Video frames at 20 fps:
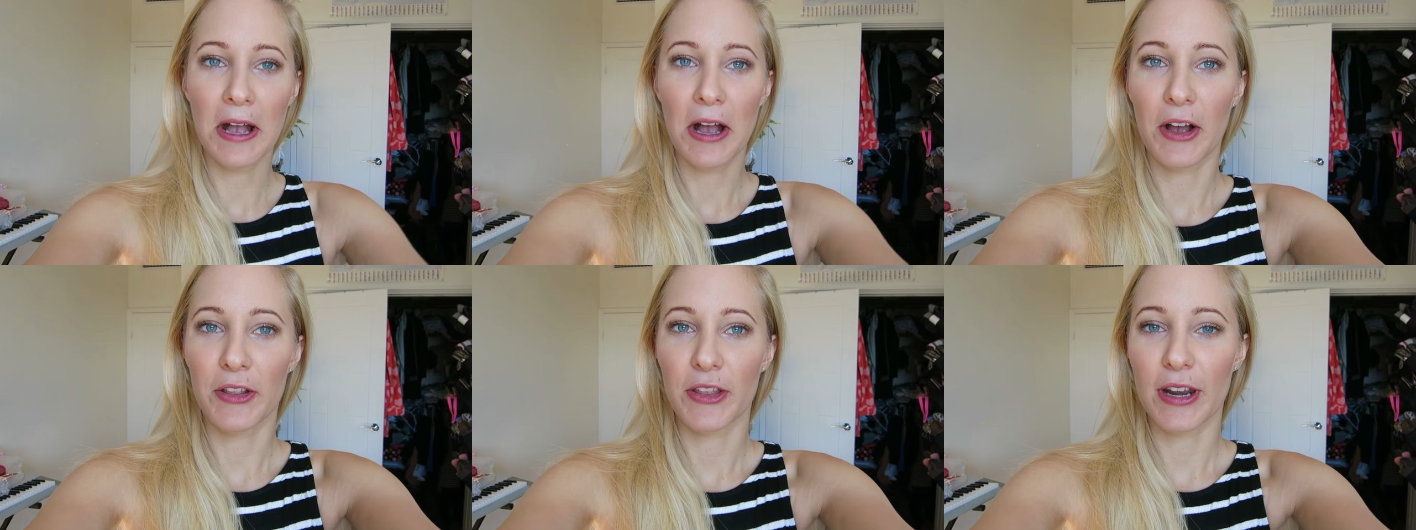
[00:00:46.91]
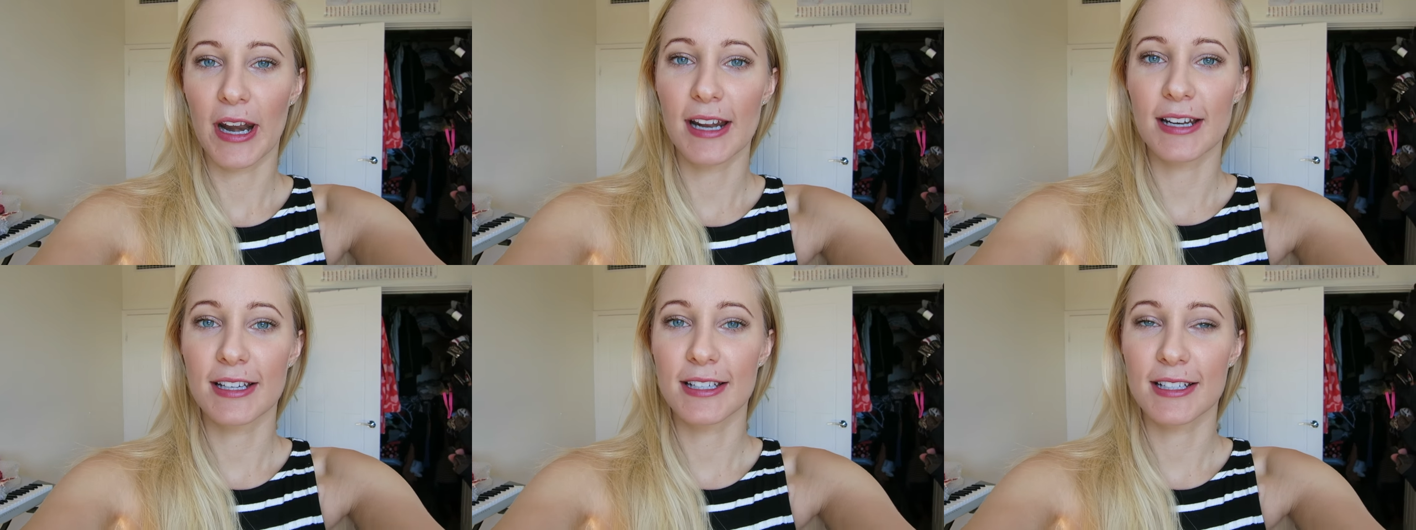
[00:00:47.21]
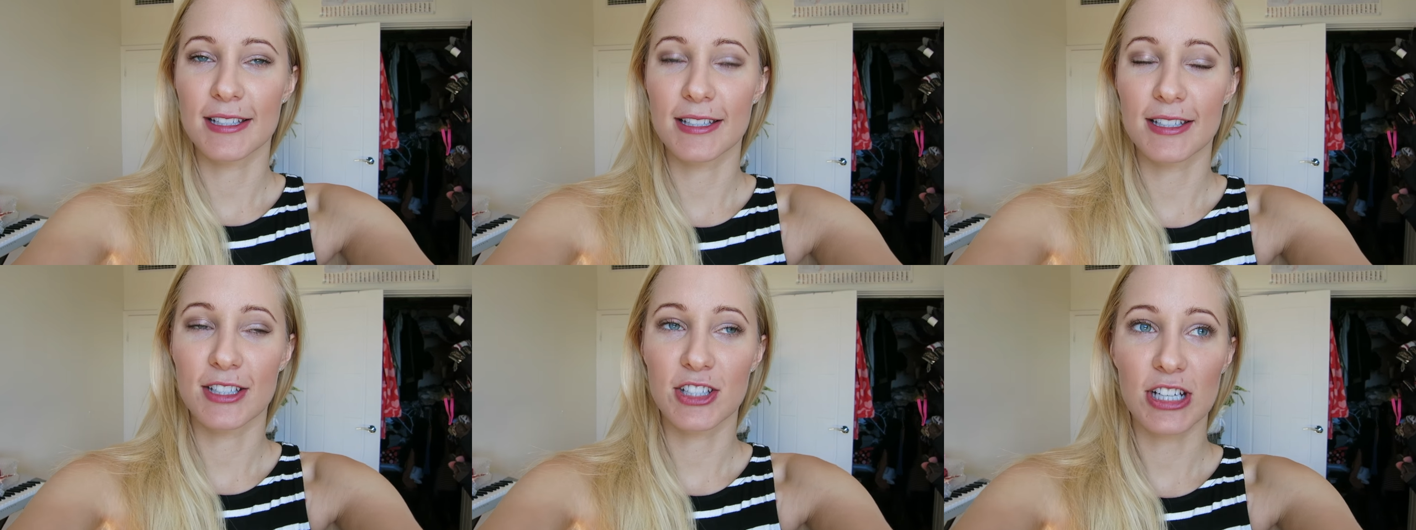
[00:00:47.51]
I thought I'd
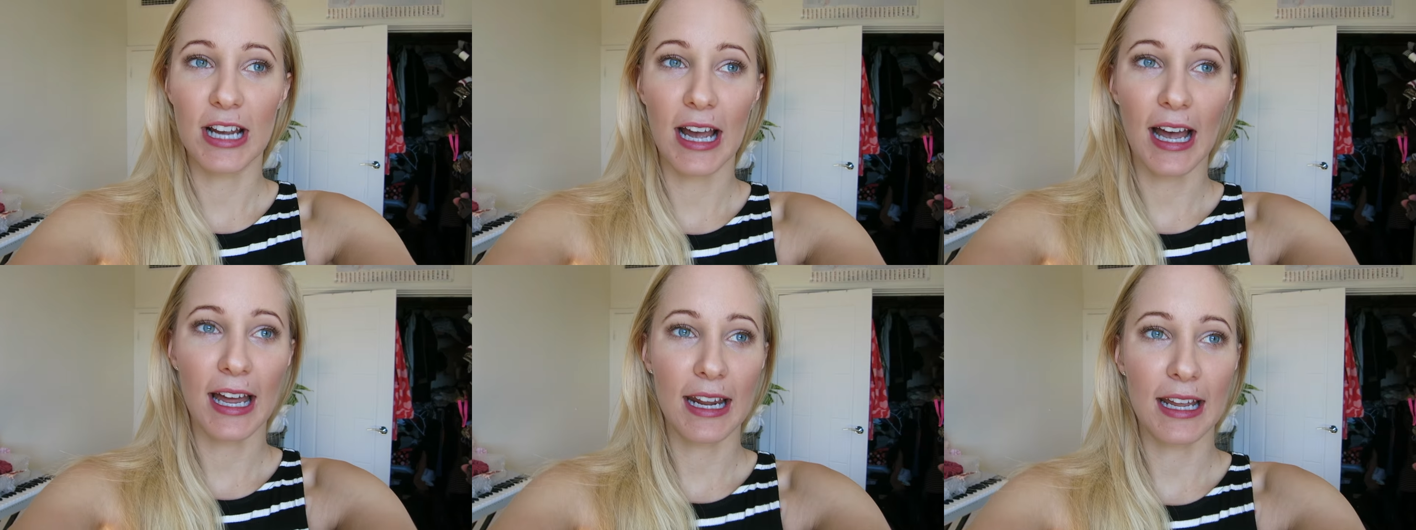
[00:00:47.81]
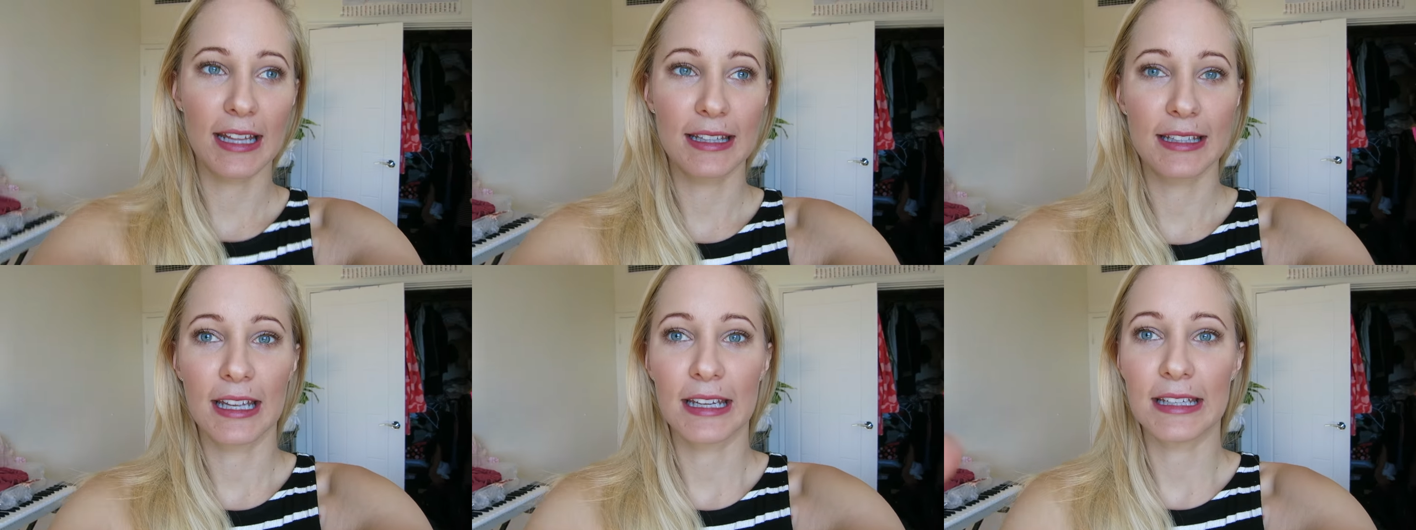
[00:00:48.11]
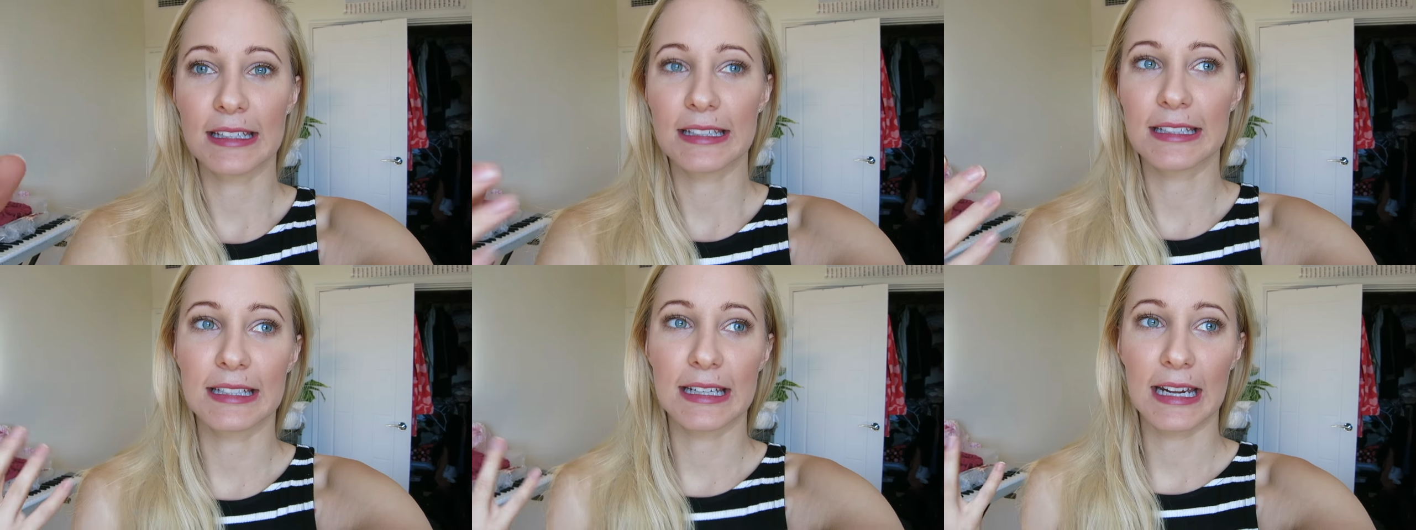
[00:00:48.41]
just chat and
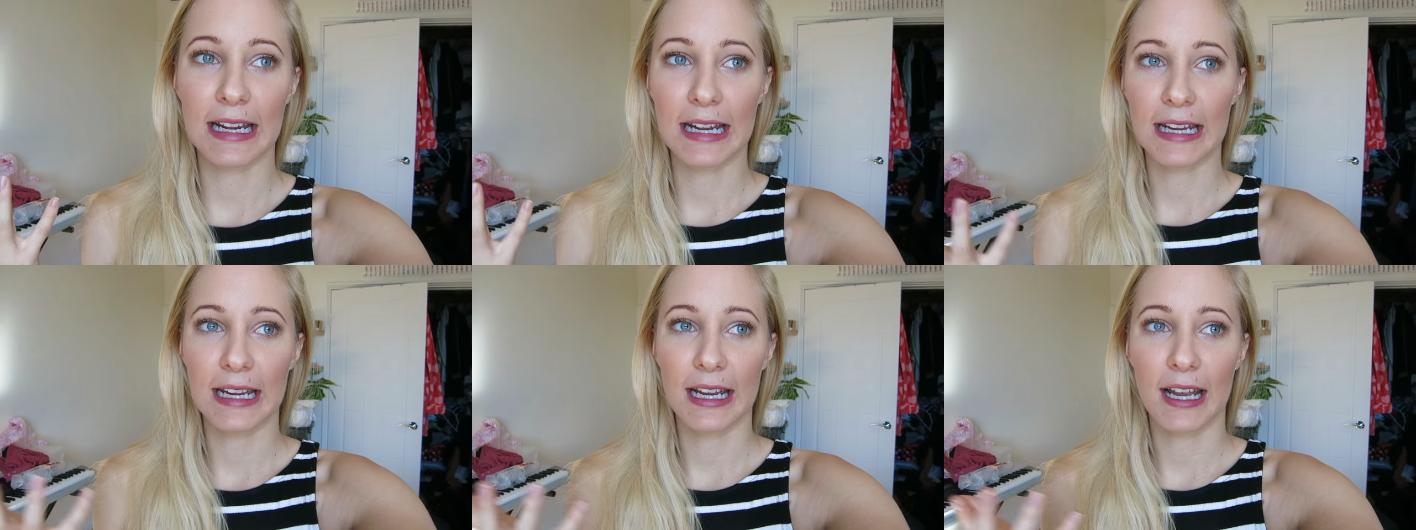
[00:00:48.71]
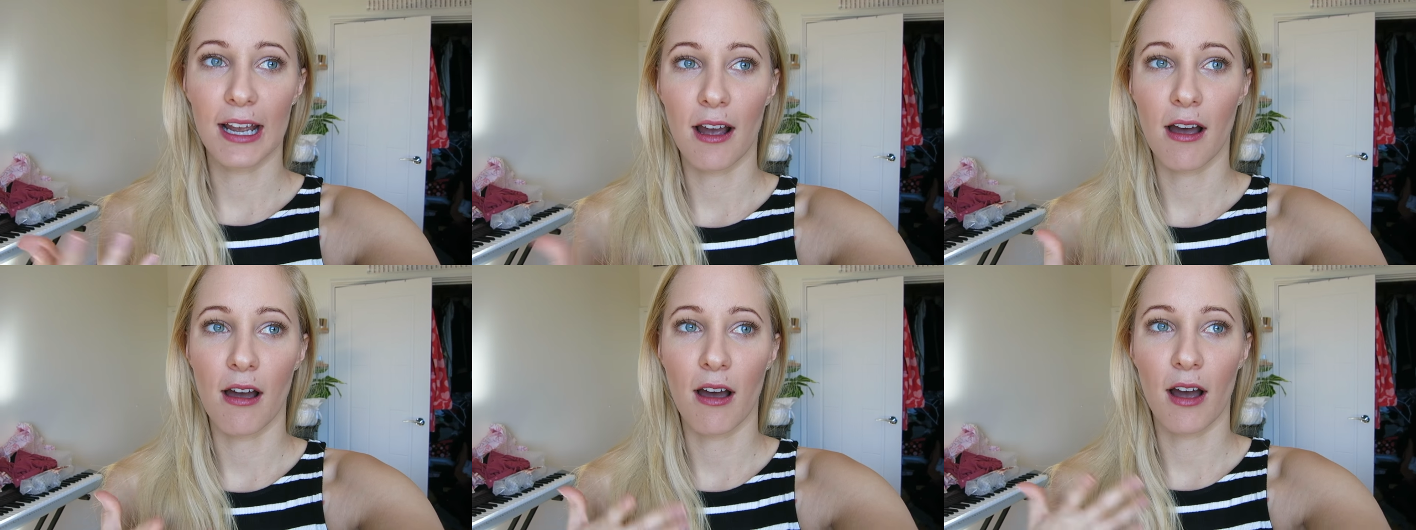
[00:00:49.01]
then today